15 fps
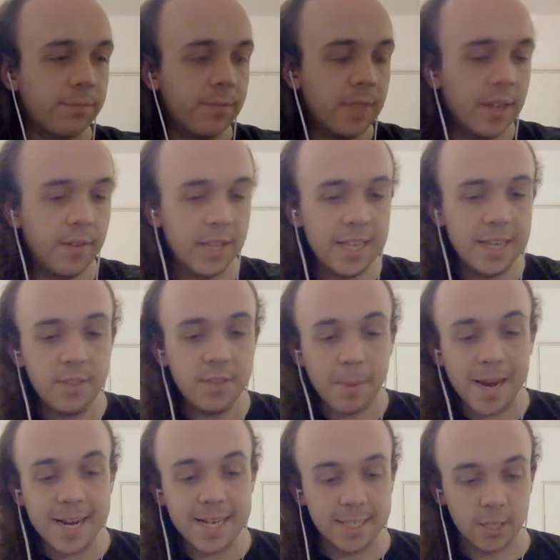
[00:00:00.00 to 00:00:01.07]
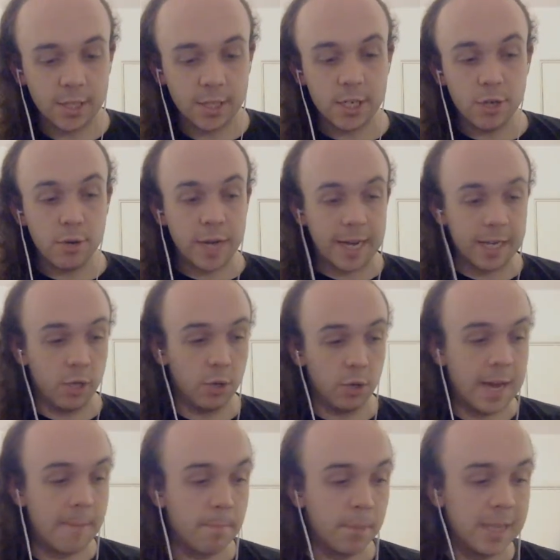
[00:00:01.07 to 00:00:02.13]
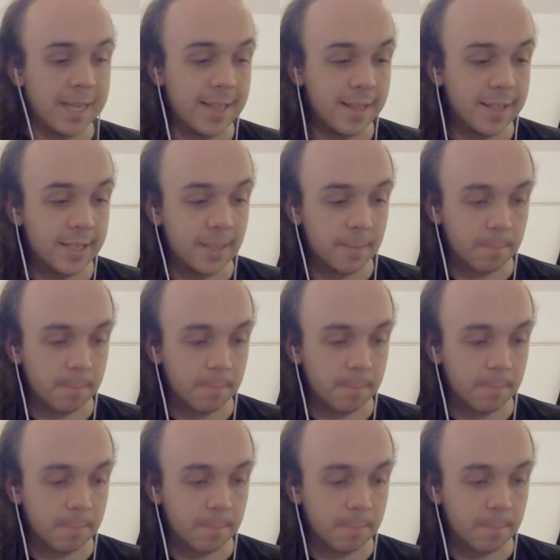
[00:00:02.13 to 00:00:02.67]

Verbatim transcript: If I leave the bases on, they do kind of look like plinths.